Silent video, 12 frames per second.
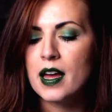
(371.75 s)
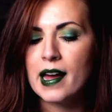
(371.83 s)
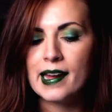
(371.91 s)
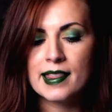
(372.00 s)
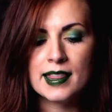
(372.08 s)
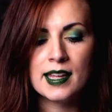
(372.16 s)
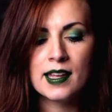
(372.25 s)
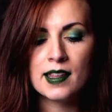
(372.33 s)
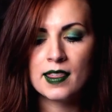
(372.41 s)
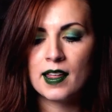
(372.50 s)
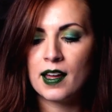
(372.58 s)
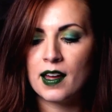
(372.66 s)
I
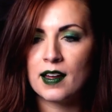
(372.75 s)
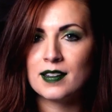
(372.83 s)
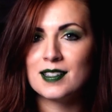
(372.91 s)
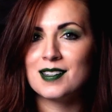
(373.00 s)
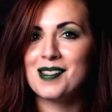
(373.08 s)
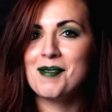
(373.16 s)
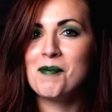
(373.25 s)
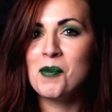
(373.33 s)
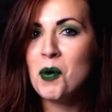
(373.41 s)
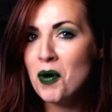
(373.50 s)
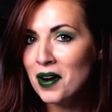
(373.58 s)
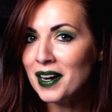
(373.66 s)
think that the
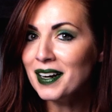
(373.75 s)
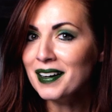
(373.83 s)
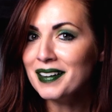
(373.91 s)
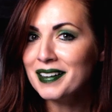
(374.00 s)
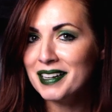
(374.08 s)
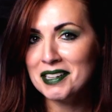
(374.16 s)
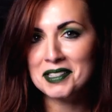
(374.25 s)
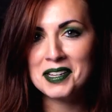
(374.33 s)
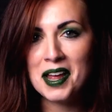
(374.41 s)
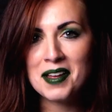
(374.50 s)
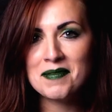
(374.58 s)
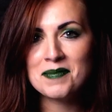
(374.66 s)
more kids
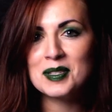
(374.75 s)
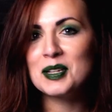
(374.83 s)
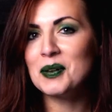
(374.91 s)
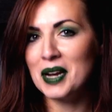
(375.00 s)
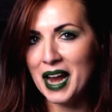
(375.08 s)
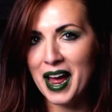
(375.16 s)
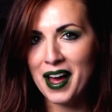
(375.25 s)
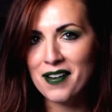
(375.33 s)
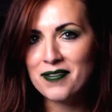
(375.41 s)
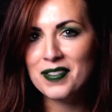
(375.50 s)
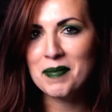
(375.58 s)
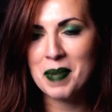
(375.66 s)
games you can
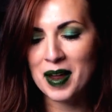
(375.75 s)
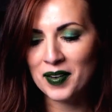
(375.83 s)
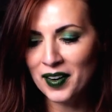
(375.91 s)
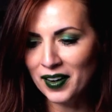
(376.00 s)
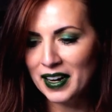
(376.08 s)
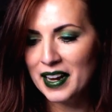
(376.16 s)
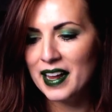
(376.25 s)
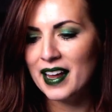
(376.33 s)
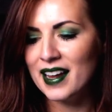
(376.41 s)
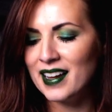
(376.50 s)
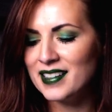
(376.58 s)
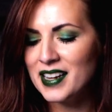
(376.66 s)
have, the better.
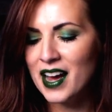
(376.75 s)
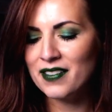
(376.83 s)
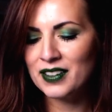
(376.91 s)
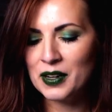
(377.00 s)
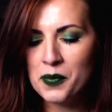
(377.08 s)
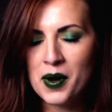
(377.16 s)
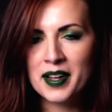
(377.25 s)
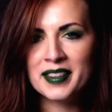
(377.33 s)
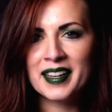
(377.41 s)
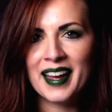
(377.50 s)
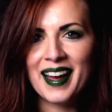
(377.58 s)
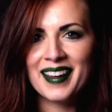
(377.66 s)
And having one
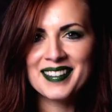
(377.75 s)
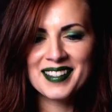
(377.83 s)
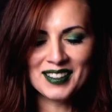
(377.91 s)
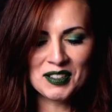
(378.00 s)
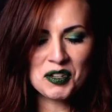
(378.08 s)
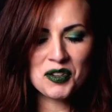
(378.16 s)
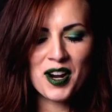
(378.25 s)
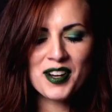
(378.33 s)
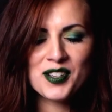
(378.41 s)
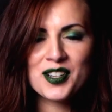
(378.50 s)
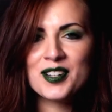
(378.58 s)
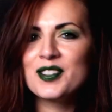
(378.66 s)
that has little
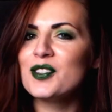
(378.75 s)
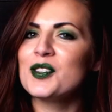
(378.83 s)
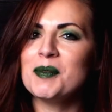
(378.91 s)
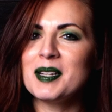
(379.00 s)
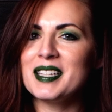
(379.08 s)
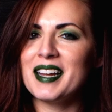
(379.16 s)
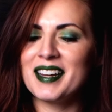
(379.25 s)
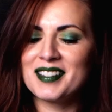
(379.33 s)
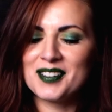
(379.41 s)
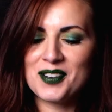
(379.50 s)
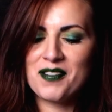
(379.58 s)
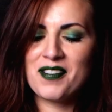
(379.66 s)
treasures just makes it
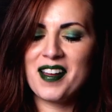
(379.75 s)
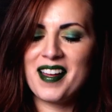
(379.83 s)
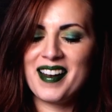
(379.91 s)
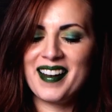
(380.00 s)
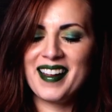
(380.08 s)
extra fun.